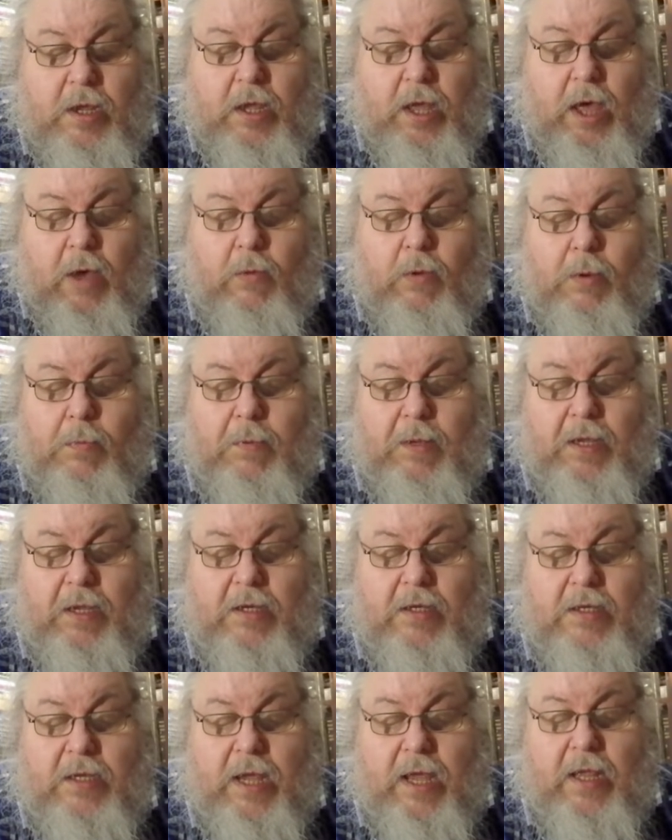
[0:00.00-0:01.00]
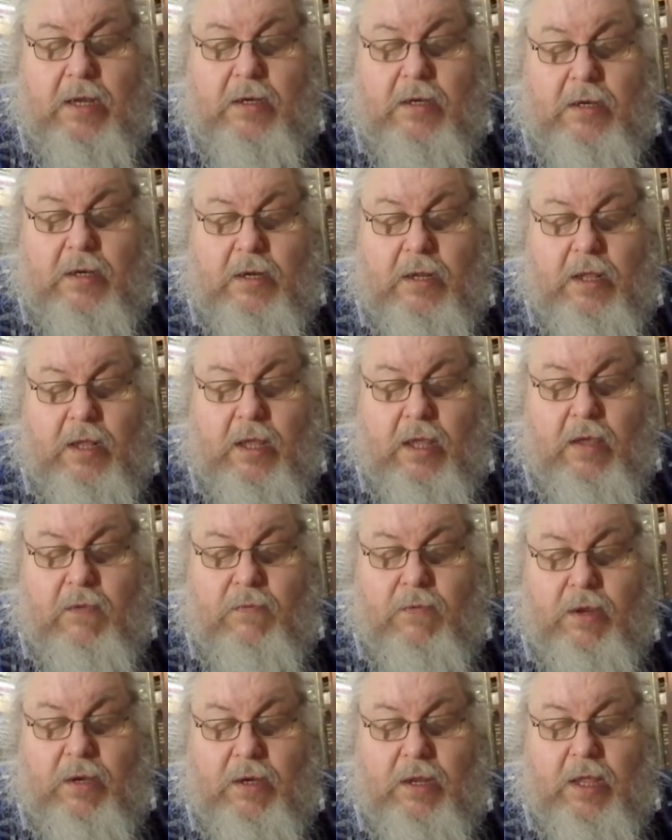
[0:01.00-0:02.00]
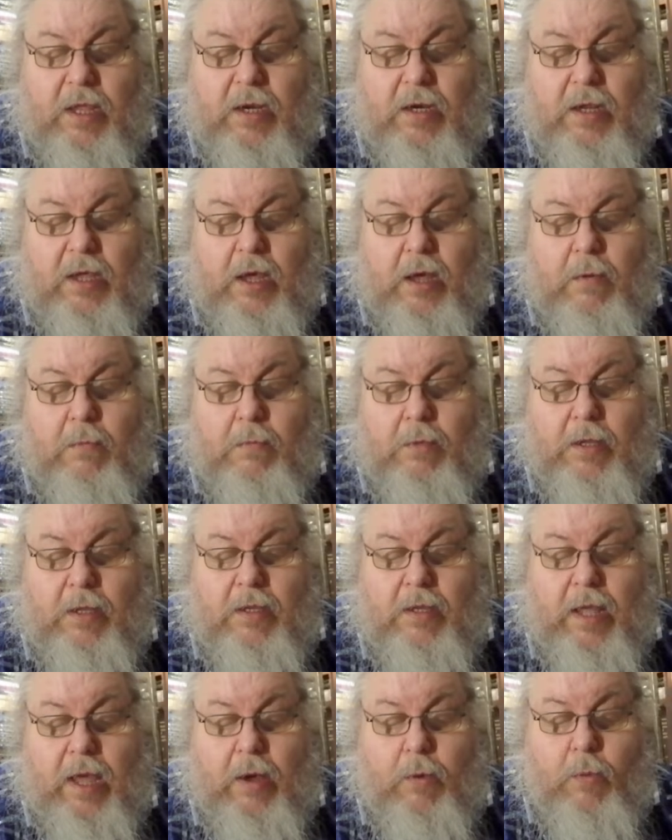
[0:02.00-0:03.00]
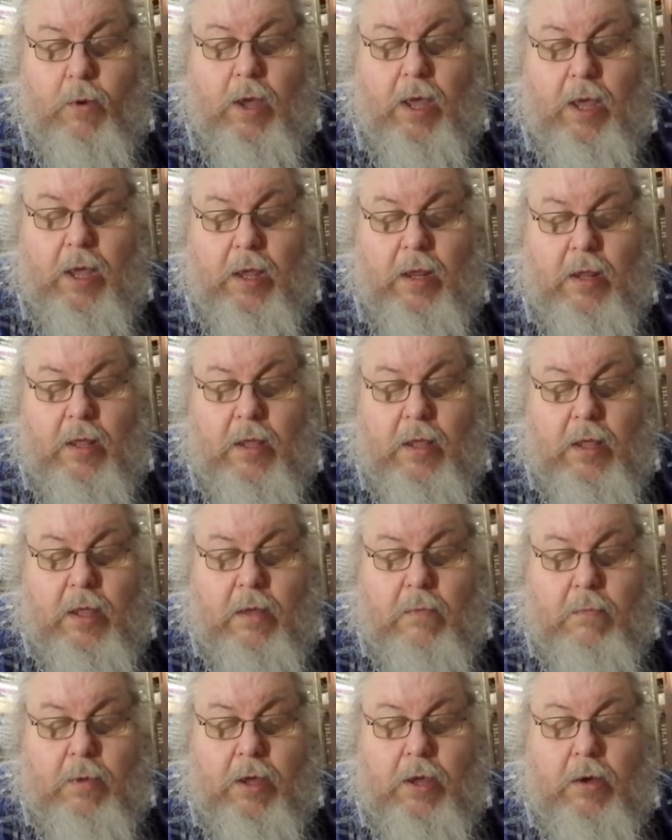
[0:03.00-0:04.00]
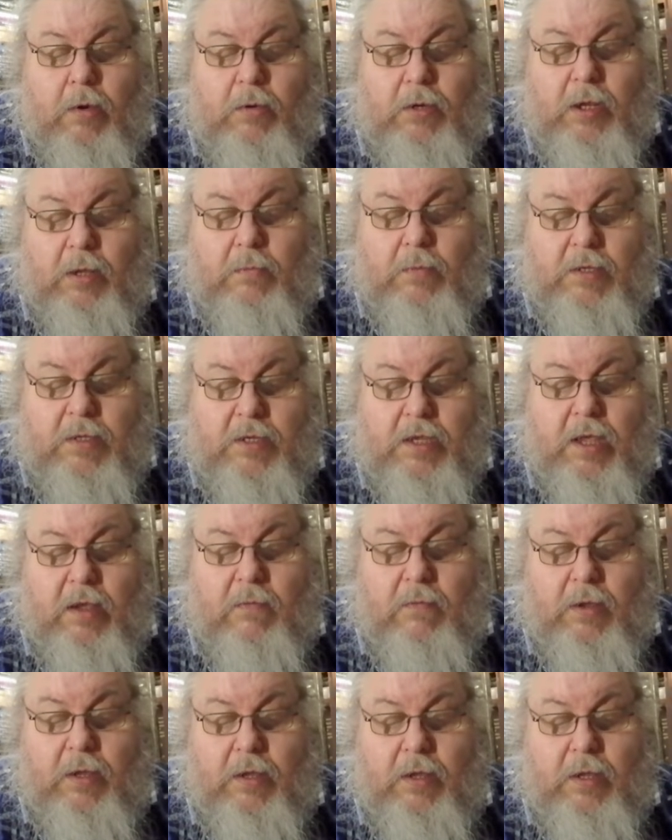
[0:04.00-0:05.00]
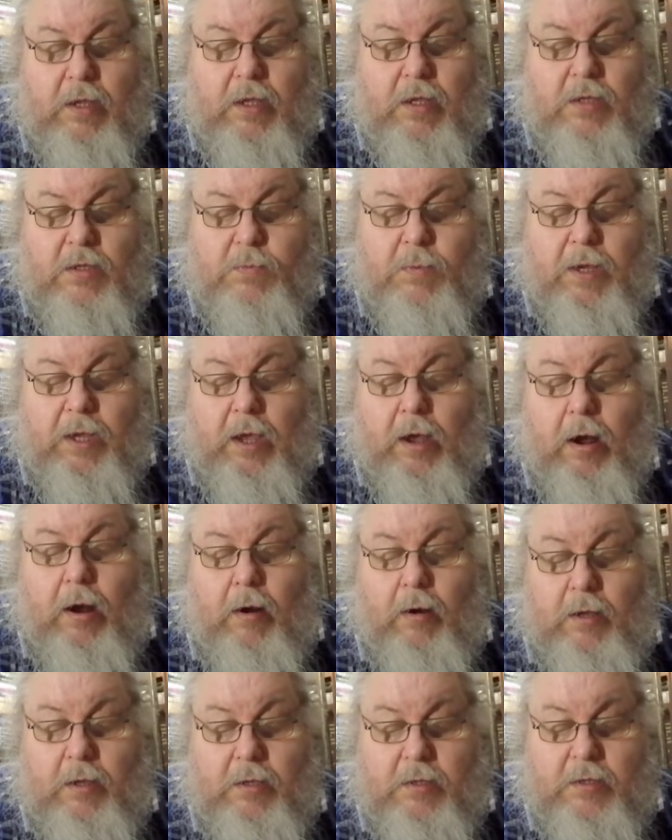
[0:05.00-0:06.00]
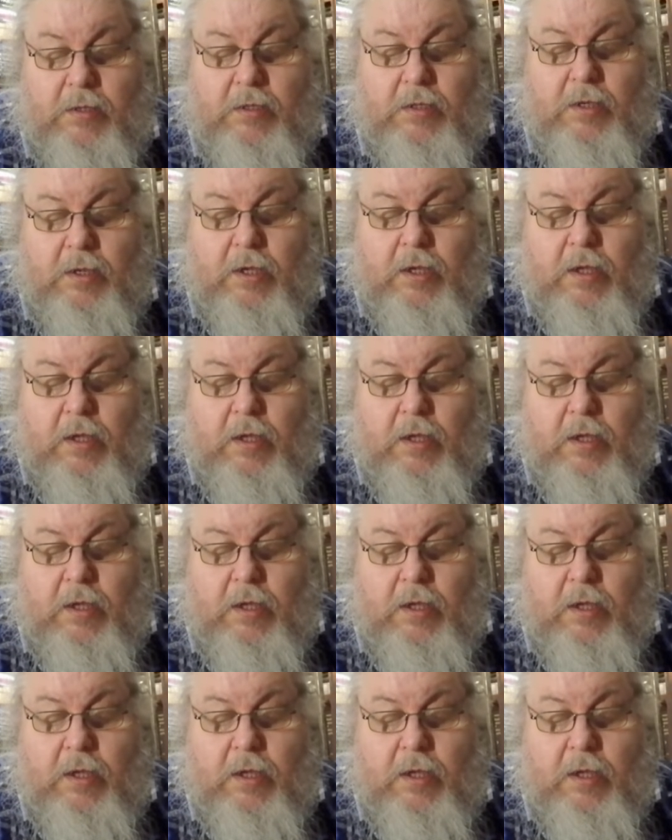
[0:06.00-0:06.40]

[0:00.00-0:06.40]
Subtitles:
I would be content if it can come in that way. My only misgiving is my carcass.